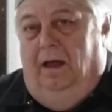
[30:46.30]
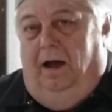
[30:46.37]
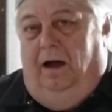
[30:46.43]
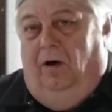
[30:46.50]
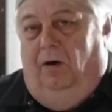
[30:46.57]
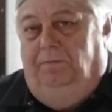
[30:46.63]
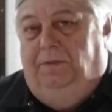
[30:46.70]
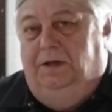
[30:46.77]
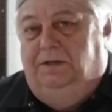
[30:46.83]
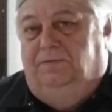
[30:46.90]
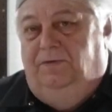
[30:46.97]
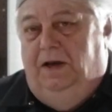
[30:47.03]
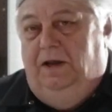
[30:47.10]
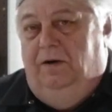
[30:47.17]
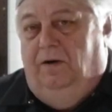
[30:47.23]
I hope this
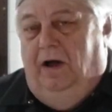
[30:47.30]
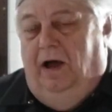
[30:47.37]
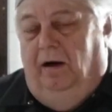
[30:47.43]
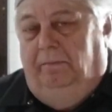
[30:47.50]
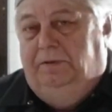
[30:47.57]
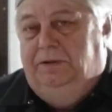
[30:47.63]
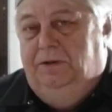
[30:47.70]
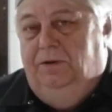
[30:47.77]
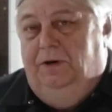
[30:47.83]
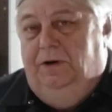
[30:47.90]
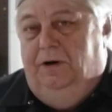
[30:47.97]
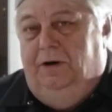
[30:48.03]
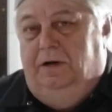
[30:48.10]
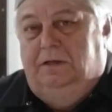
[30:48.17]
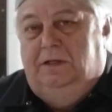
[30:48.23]
video helps you in
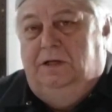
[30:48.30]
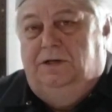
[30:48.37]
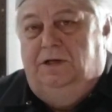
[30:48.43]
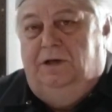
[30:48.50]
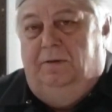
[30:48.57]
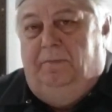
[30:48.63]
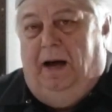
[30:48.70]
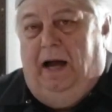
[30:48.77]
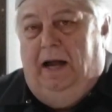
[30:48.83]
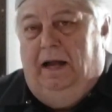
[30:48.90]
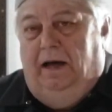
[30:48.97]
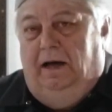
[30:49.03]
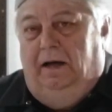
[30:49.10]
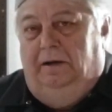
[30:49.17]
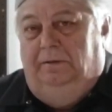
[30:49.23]
your decision to buy
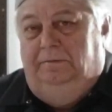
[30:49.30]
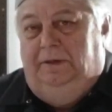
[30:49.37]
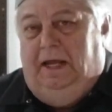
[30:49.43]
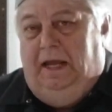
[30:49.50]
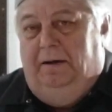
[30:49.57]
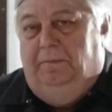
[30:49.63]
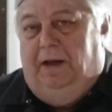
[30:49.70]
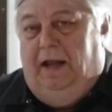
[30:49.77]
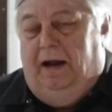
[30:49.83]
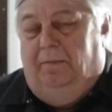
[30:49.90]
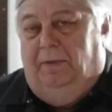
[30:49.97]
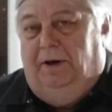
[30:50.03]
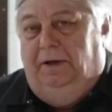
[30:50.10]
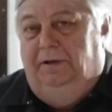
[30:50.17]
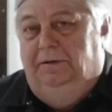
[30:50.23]
a game
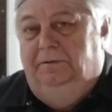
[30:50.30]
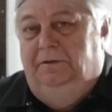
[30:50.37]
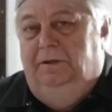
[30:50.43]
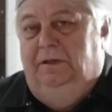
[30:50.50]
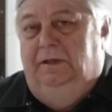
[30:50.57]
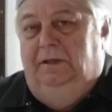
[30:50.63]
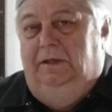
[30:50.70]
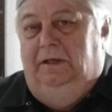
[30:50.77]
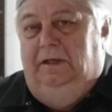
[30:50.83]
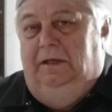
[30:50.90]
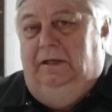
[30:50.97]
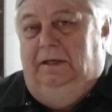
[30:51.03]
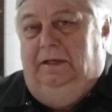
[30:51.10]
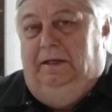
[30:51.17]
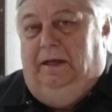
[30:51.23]
camera.
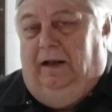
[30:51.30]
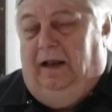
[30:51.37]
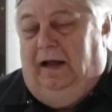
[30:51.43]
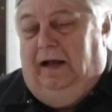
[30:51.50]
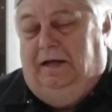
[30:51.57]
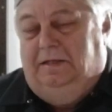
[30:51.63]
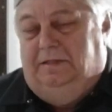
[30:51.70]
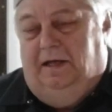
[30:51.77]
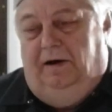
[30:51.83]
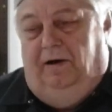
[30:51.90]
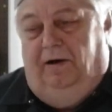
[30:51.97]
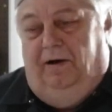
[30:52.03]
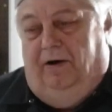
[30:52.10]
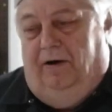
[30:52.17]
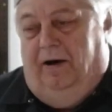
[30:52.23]
Now, like I said
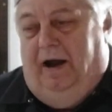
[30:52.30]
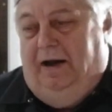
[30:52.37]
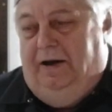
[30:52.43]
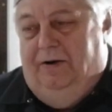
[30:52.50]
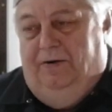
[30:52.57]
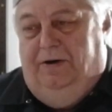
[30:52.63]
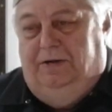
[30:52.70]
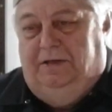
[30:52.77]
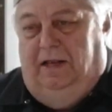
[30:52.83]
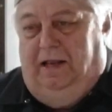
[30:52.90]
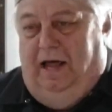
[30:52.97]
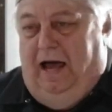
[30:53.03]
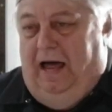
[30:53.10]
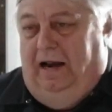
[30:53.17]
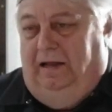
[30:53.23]
earlier, I know there's a
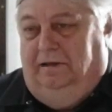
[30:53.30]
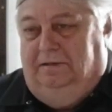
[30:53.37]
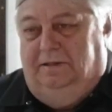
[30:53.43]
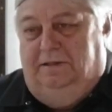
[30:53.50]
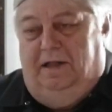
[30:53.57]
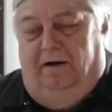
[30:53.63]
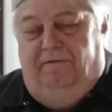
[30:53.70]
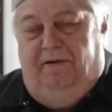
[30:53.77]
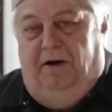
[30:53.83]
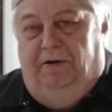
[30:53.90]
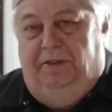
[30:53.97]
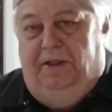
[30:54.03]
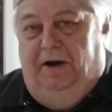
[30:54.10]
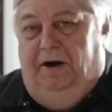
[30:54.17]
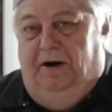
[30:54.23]
lot of stuff
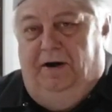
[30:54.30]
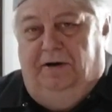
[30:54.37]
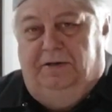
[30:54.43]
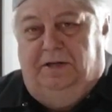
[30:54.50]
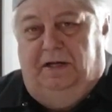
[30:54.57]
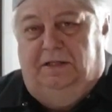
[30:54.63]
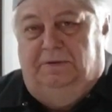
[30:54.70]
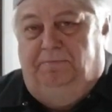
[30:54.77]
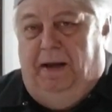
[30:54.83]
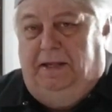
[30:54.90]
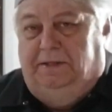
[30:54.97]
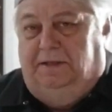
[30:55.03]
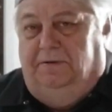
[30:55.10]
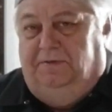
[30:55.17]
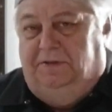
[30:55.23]
out there. There's
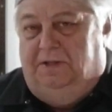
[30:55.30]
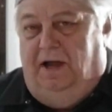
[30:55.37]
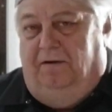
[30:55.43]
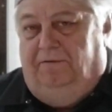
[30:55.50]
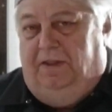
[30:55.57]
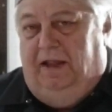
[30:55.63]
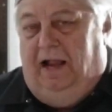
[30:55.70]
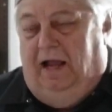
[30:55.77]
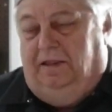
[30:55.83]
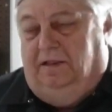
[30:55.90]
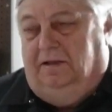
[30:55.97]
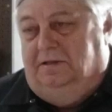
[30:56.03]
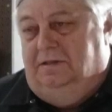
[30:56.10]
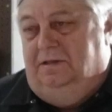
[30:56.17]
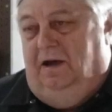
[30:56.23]
expensive stuff. They got
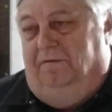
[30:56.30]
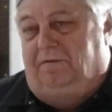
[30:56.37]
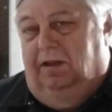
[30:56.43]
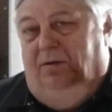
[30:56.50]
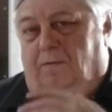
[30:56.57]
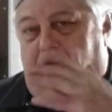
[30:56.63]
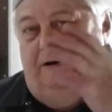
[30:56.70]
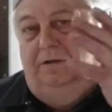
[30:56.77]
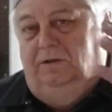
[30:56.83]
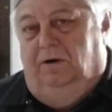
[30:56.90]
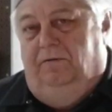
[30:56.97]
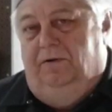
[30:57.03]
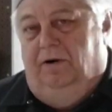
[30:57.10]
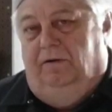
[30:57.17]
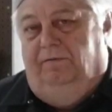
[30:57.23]
the stuff that works
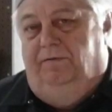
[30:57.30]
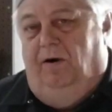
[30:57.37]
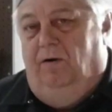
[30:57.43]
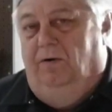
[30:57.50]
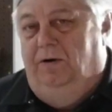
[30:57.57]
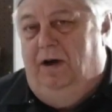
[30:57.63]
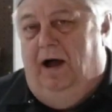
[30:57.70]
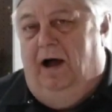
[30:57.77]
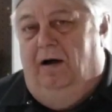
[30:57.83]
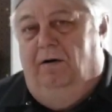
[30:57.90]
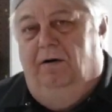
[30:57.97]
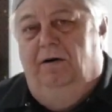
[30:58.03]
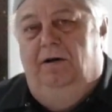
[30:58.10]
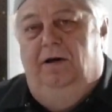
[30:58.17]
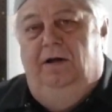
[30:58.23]
over your phone
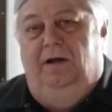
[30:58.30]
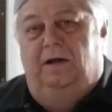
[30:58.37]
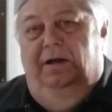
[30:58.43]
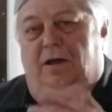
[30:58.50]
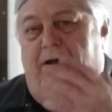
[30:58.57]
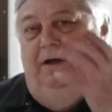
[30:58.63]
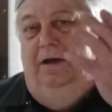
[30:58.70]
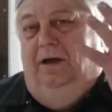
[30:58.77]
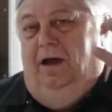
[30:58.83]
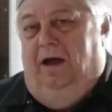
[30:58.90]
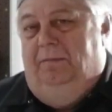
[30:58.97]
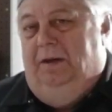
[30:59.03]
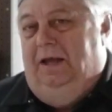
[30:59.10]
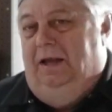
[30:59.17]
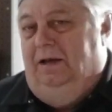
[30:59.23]
now.
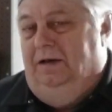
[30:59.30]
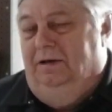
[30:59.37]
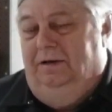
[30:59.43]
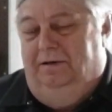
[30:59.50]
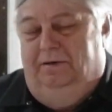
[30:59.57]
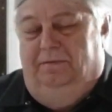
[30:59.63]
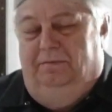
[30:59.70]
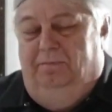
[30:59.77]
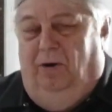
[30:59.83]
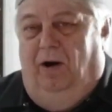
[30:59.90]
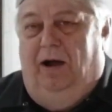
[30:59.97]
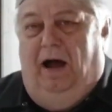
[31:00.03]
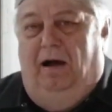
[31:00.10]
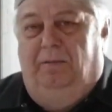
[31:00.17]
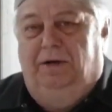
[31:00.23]
I mean,
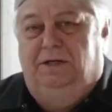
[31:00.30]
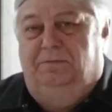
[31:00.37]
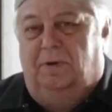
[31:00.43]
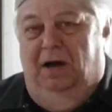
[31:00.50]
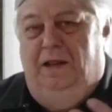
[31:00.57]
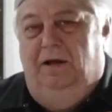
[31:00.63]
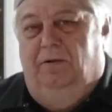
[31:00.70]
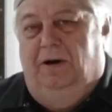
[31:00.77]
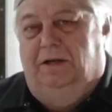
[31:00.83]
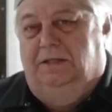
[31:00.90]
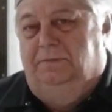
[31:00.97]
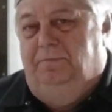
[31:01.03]
boy, how much money you want to